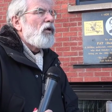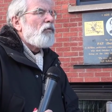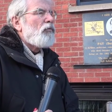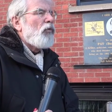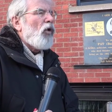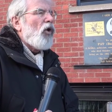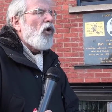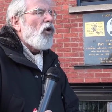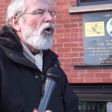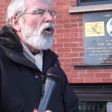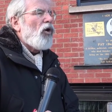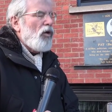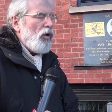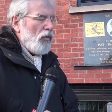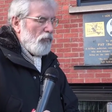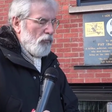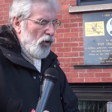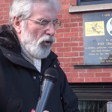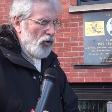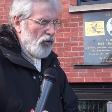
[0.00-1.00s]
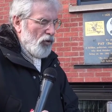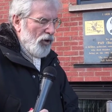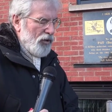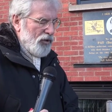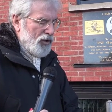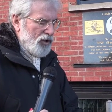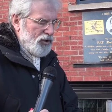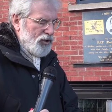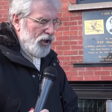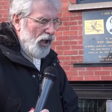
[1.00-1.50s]
Moore pulled
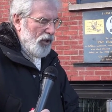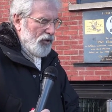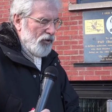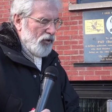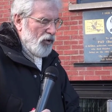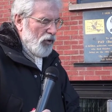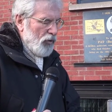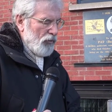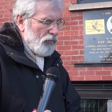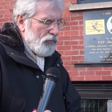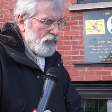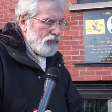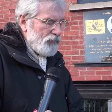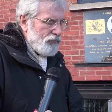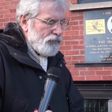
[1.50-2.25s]
out the shotgun.